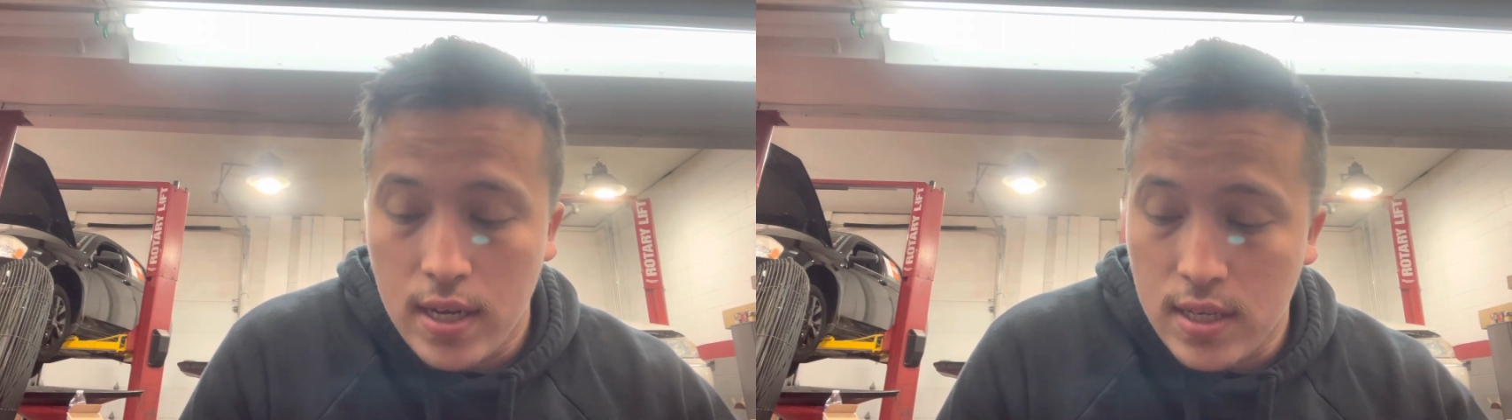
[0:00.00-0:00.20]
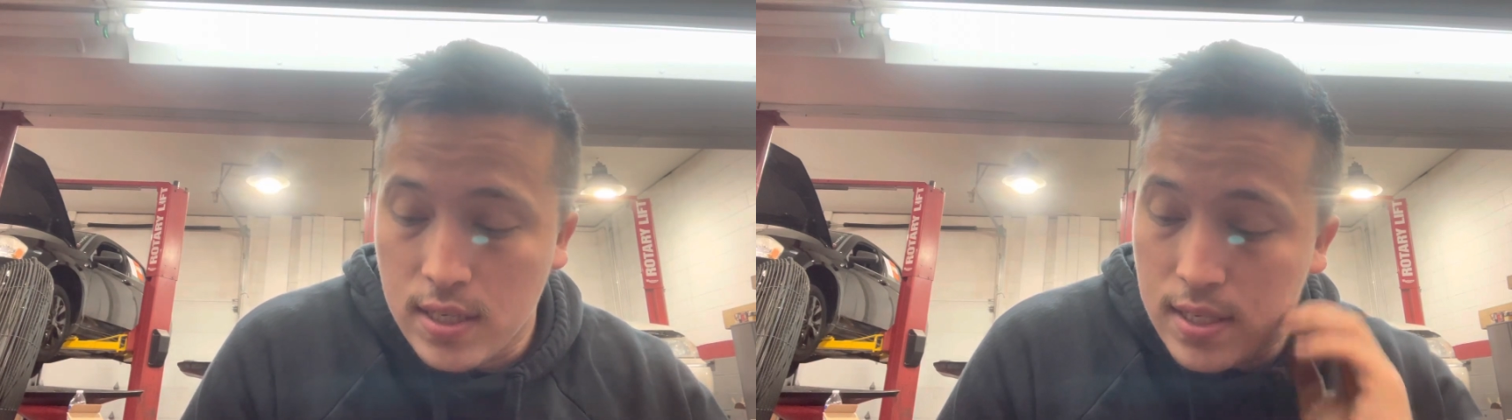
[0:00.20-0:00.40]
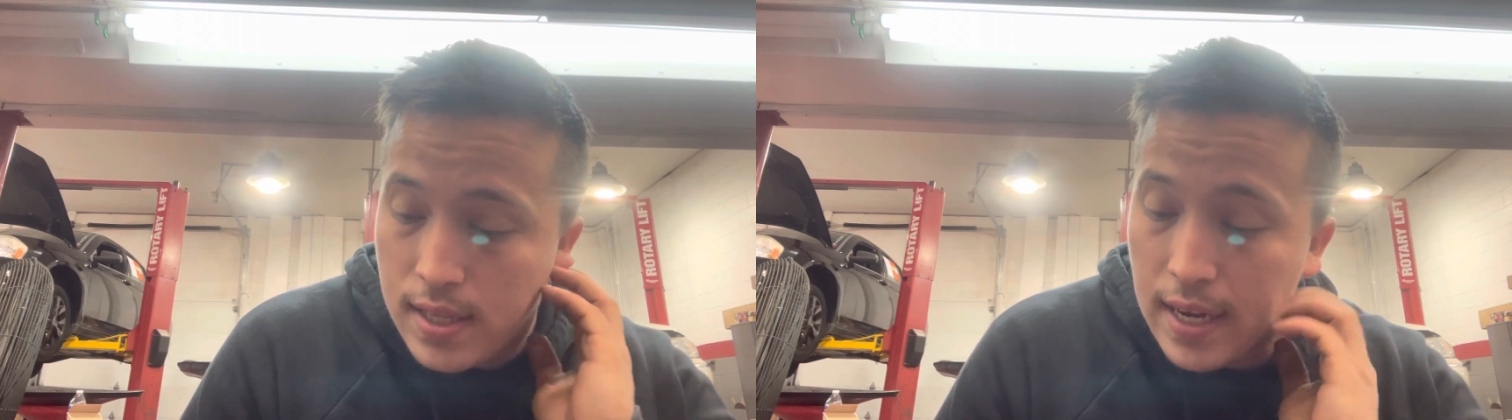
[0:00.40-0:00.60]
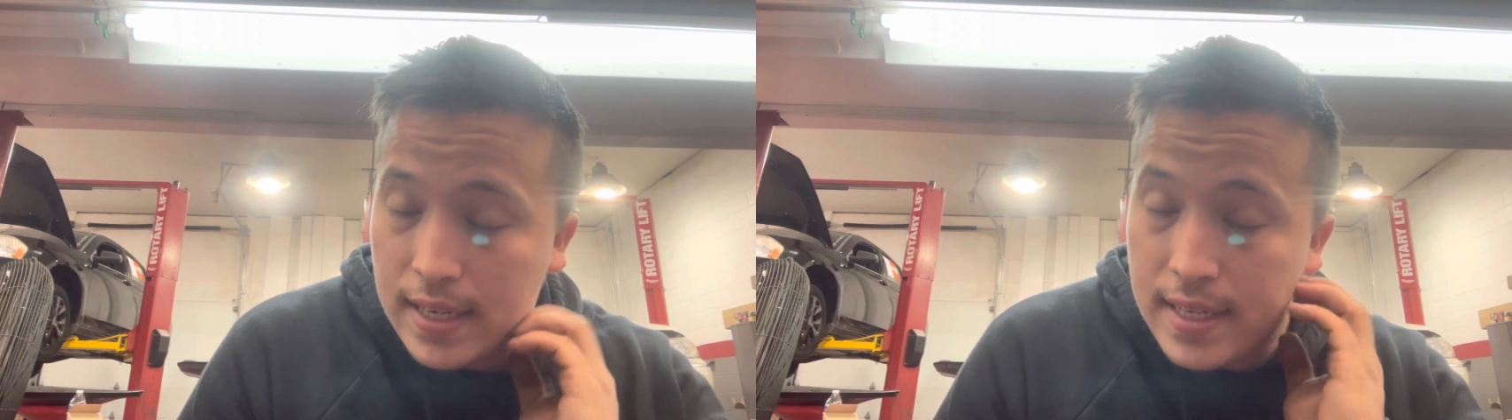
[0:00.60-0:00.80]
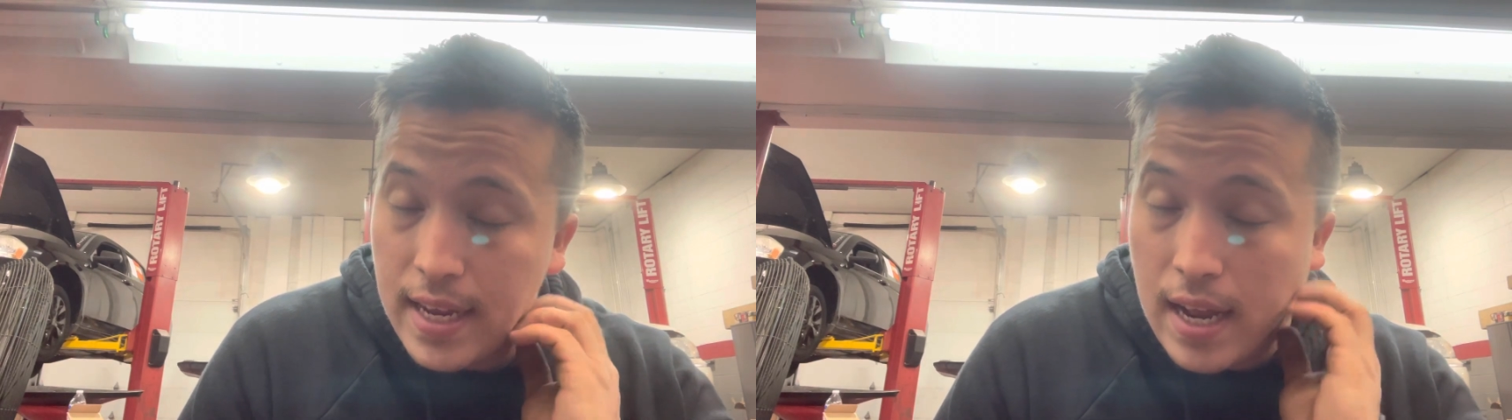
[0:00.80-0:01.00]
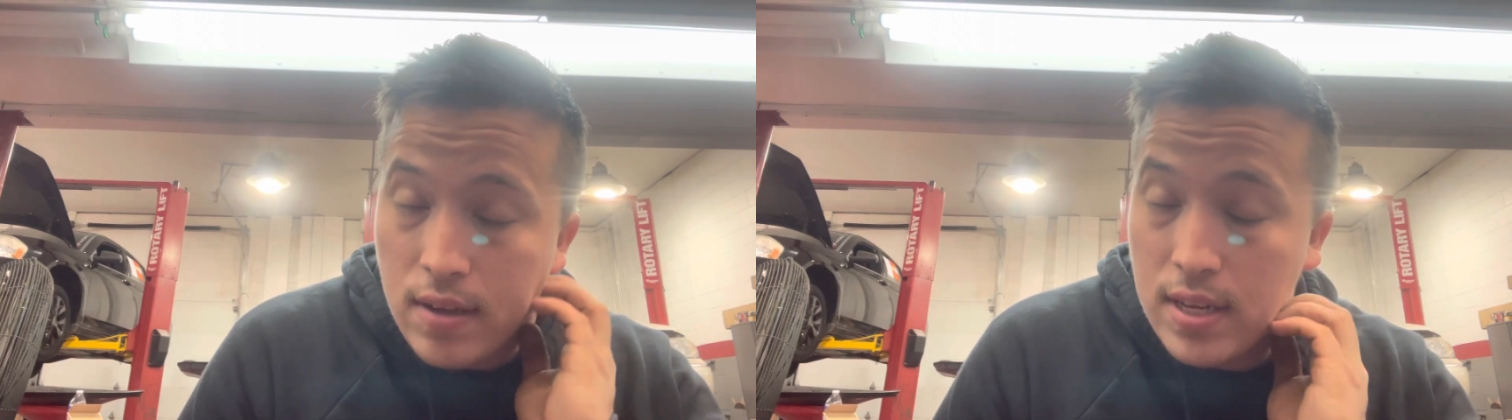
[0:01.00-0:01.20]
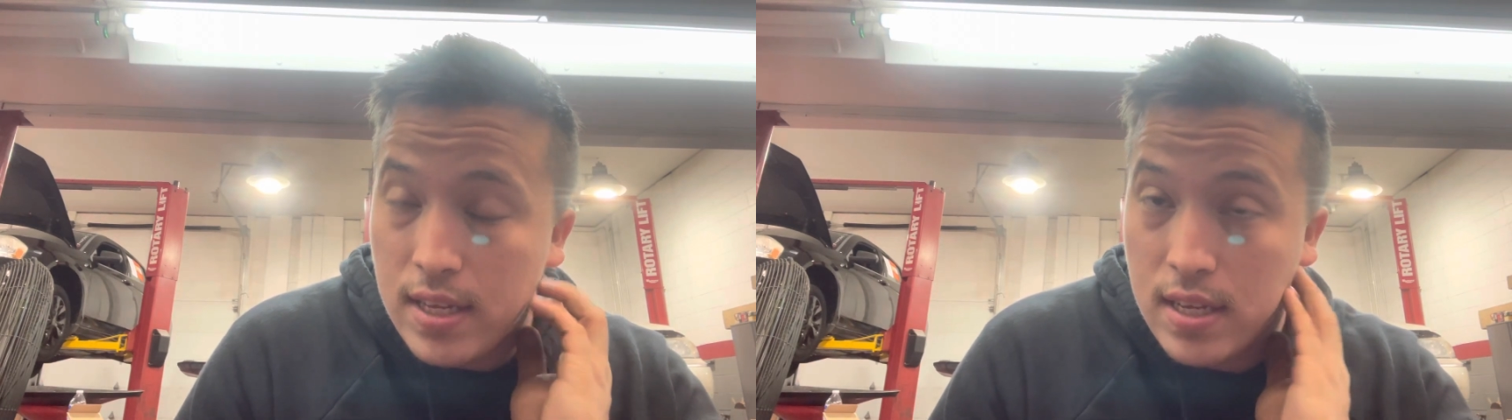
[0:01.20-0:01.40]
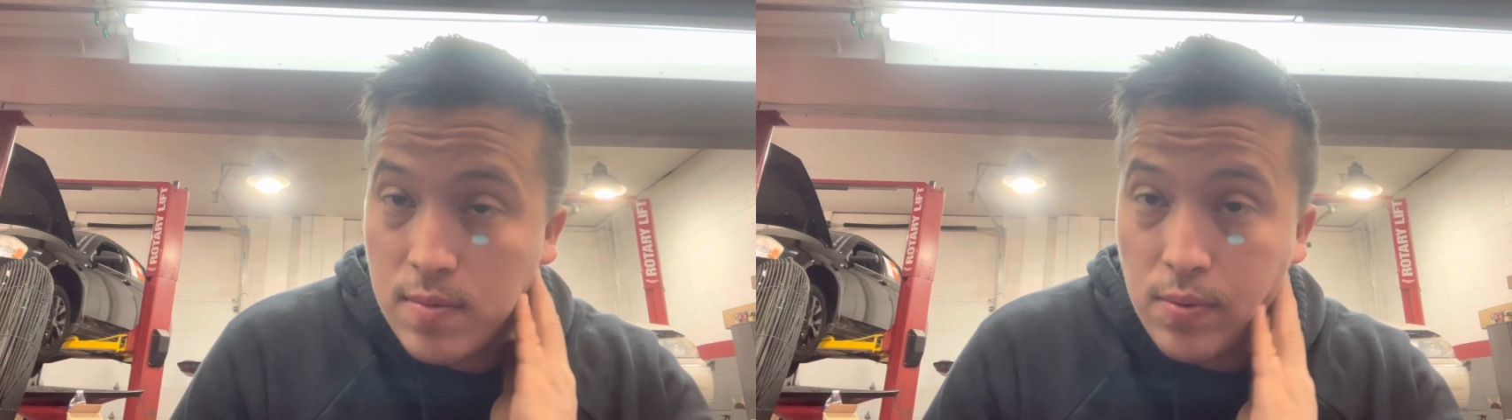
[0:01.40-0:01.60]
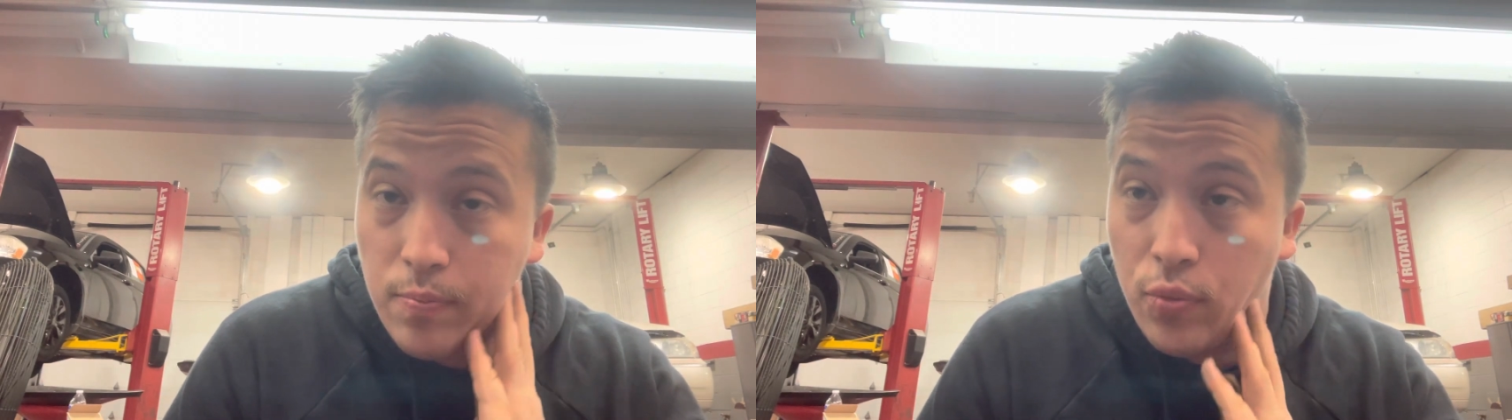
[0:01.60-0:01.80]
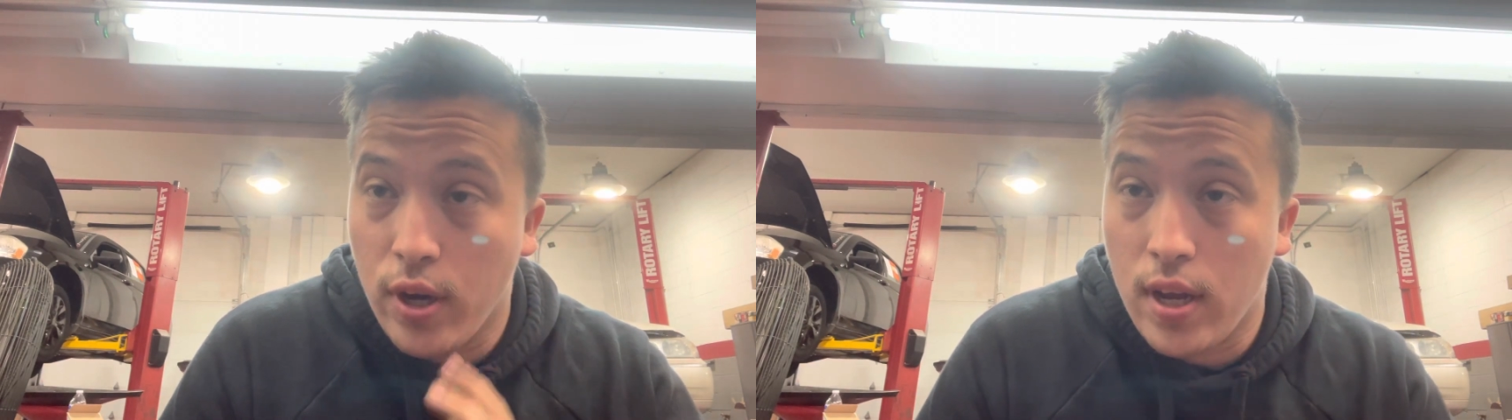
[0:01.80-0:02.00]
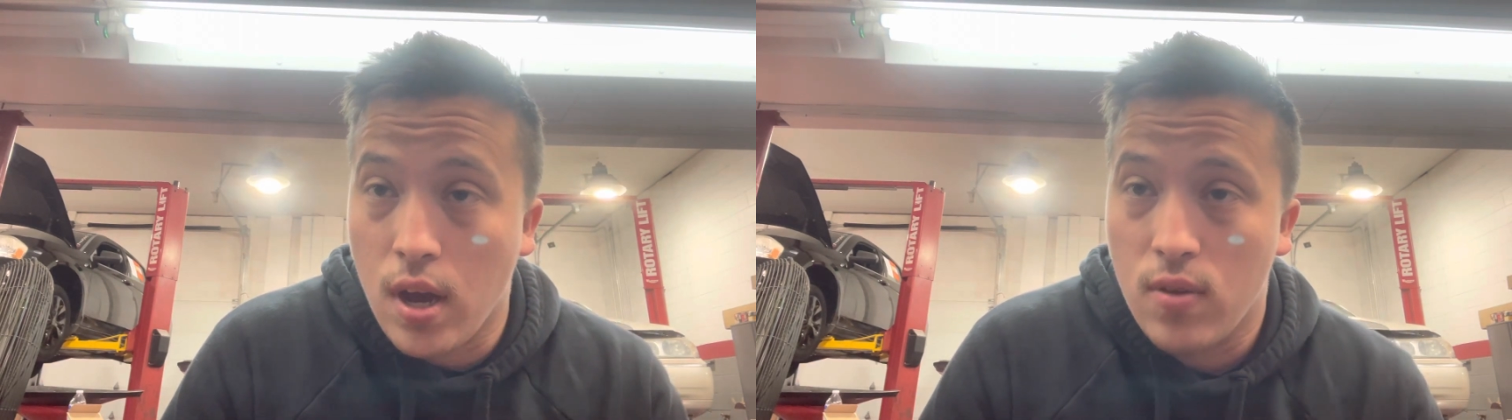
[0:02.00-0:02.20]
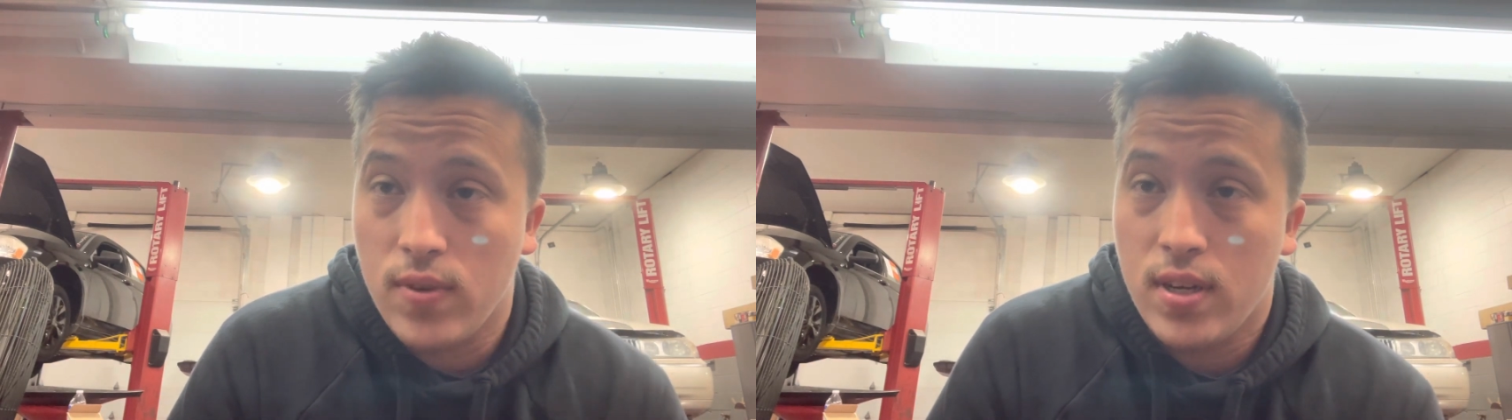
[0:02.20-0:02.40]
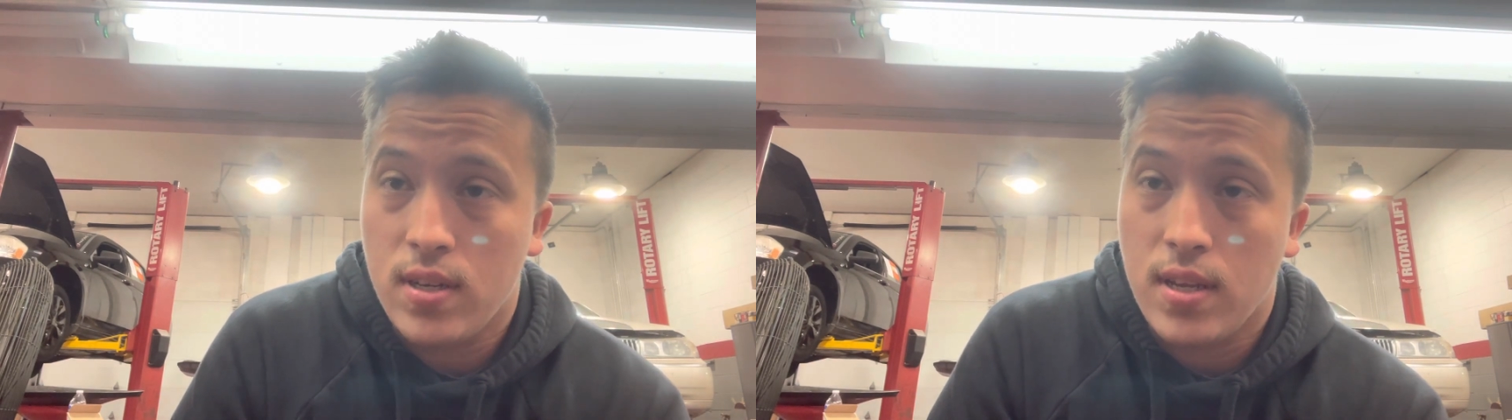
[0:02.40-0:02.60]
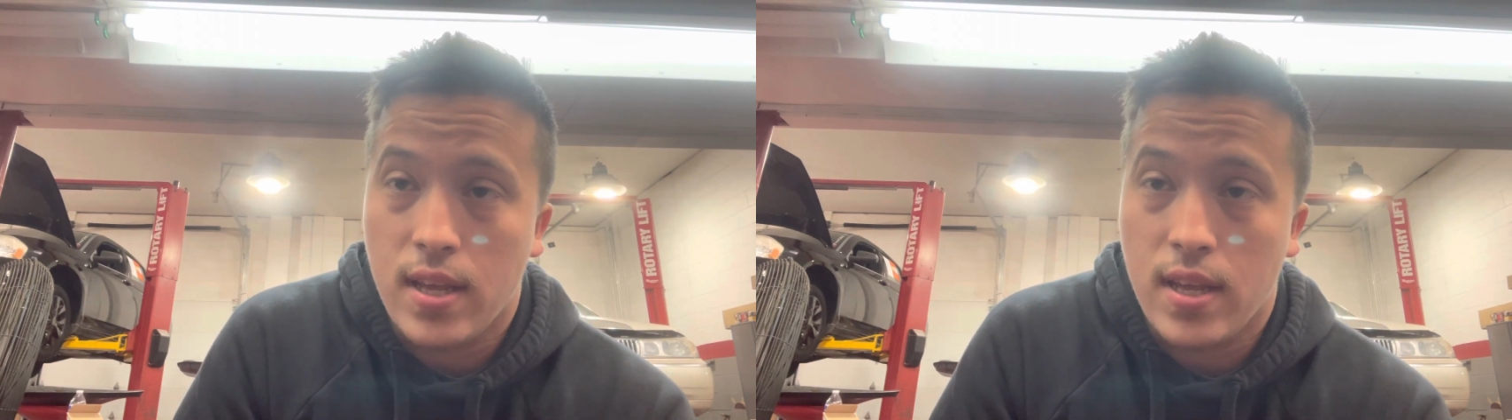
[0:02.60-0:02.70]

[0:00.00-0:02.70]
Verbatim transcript: Because, like I said, I did this pre-COVID,